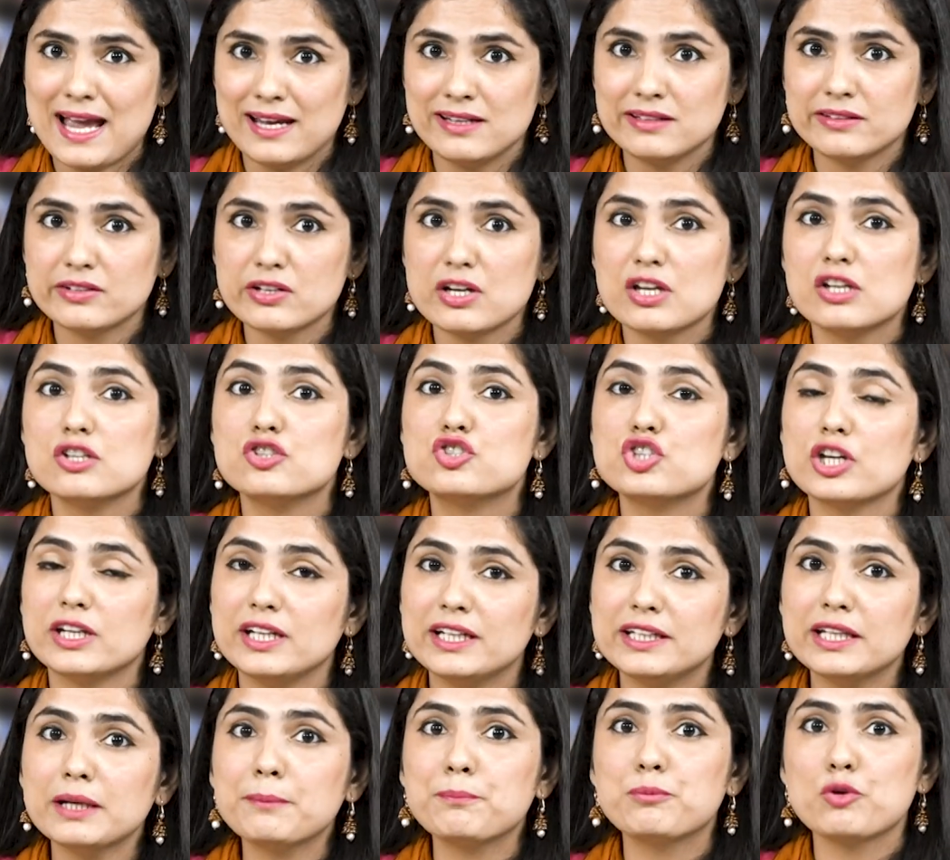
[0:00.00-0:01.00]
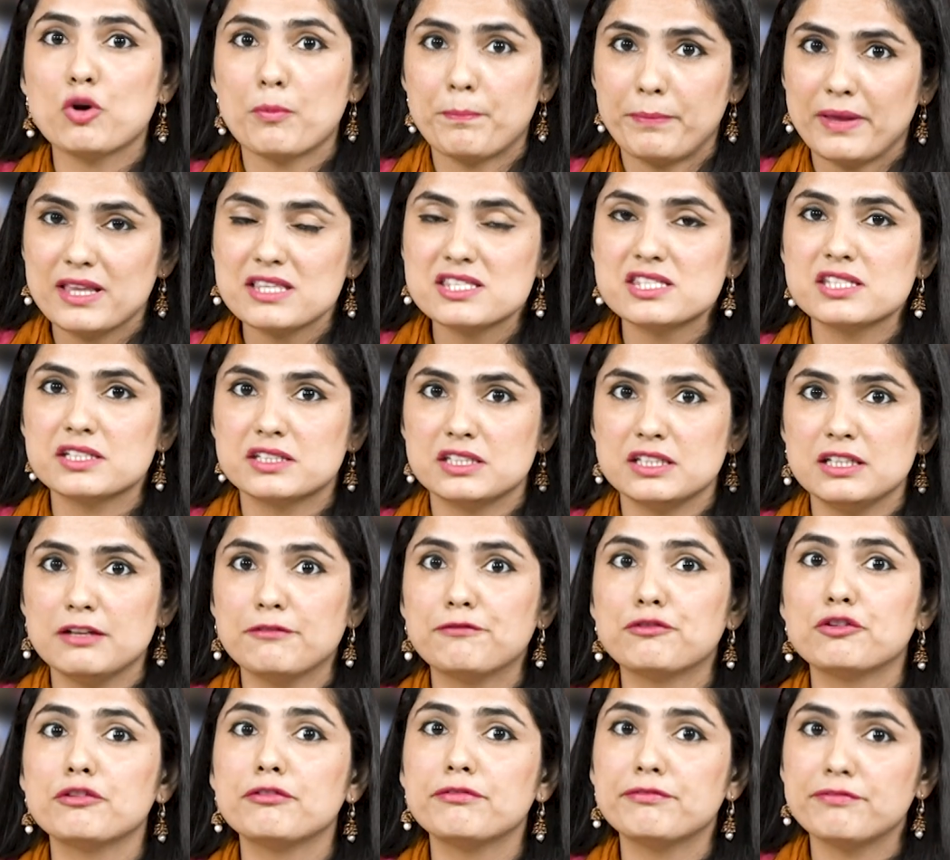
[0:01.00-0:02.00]
and genetic propensity
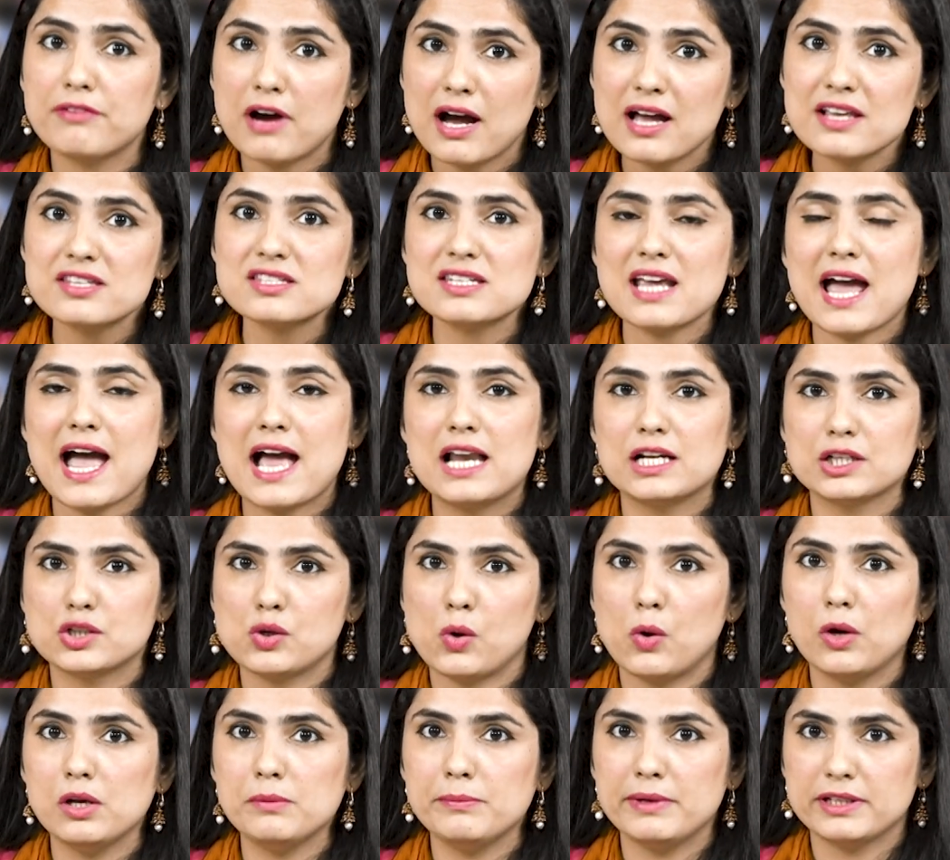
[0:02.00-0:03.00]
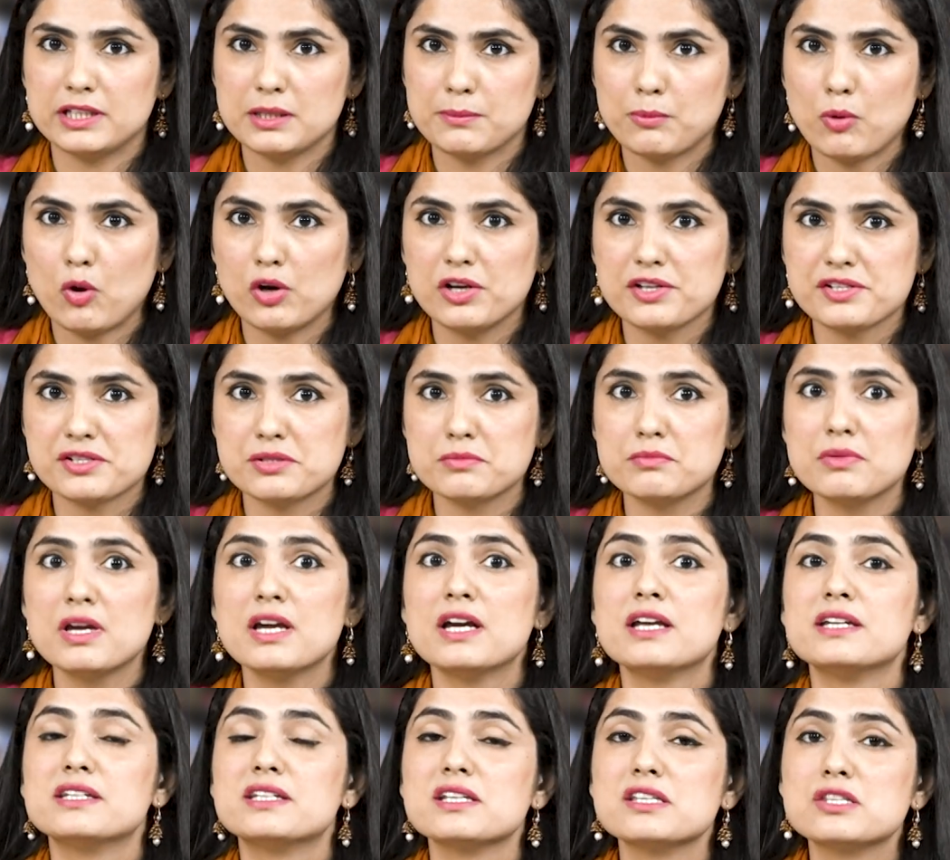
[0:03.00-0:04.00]
for fast alcohol metabolism
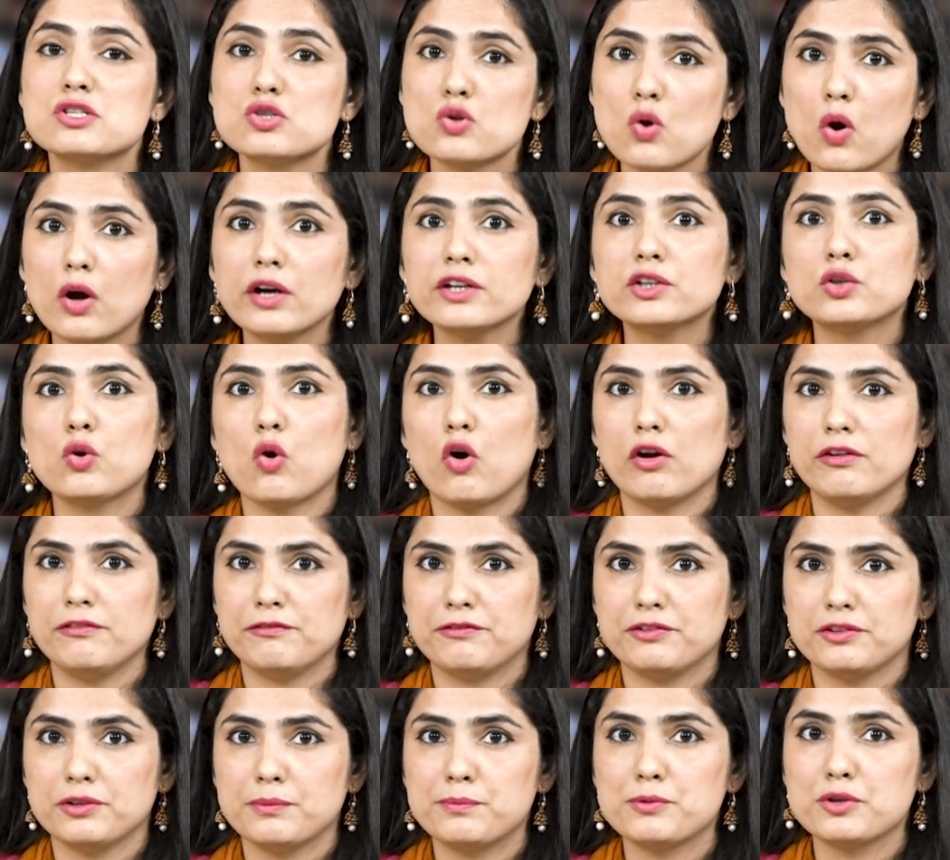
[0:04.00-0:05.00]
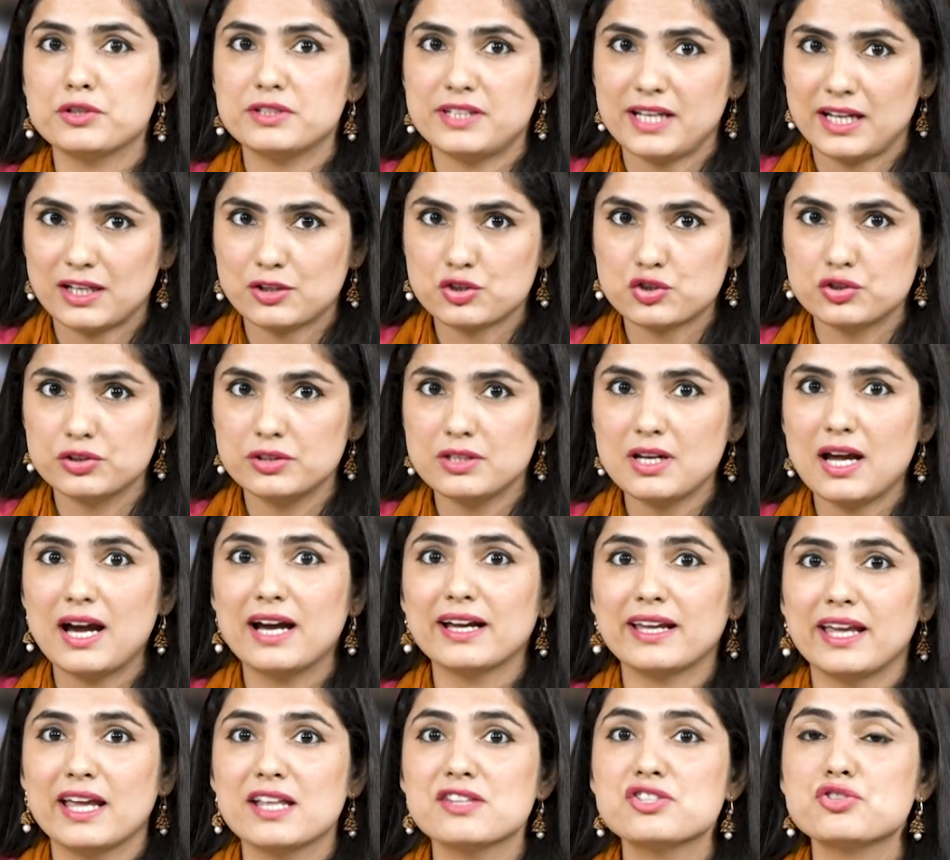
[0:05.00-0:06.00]
does not confer protection
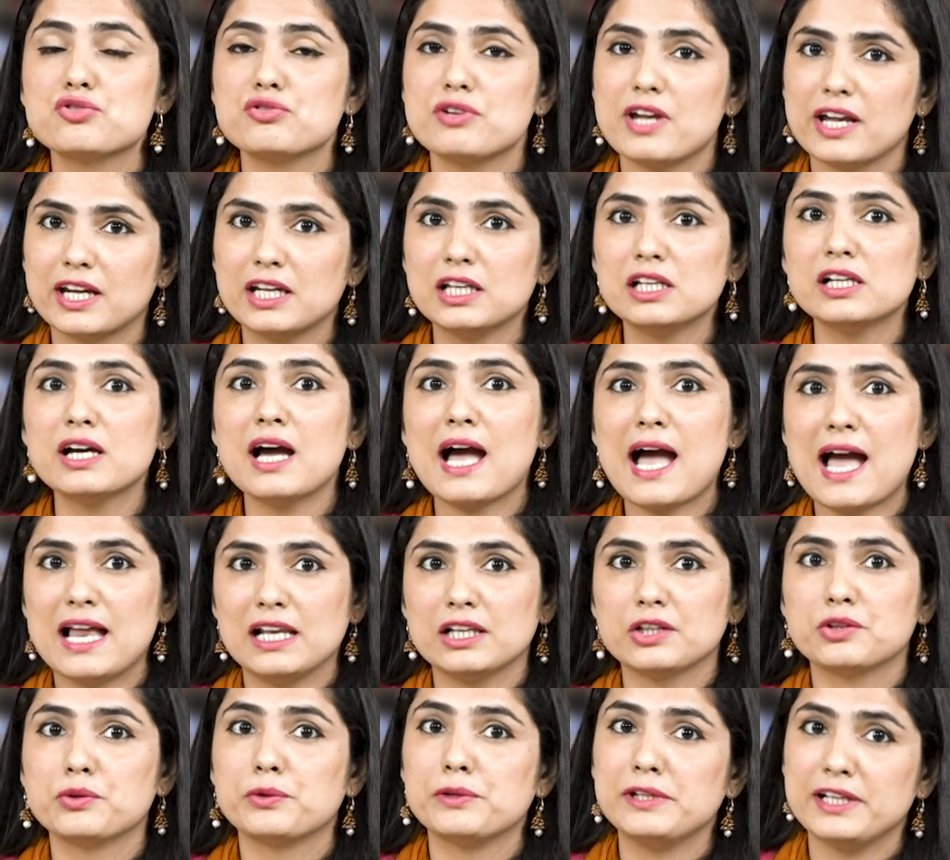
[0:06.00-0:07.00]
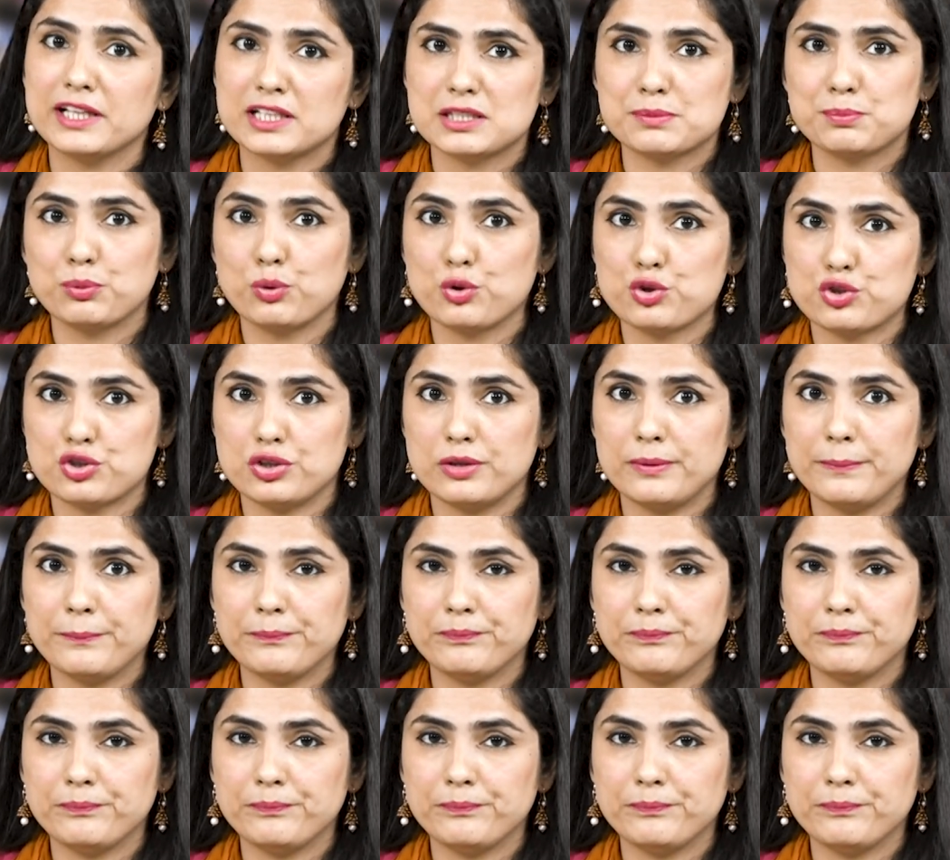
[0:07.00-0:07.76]
against regular alcohol exposure.